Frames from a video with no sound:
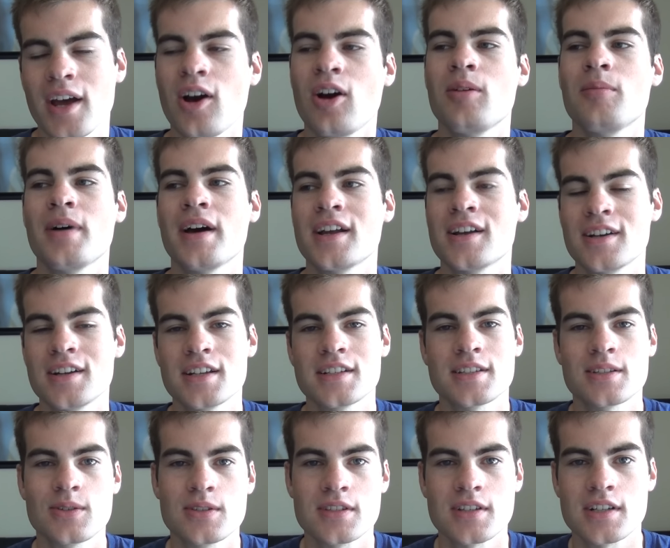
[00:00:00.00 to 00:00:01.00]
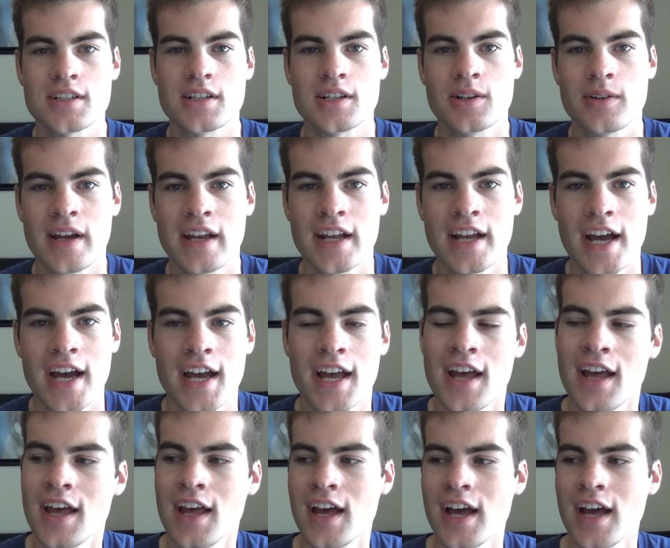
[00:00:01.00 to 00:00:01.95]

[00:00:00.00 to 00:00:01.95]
Oh my goodness, he's such a great guy.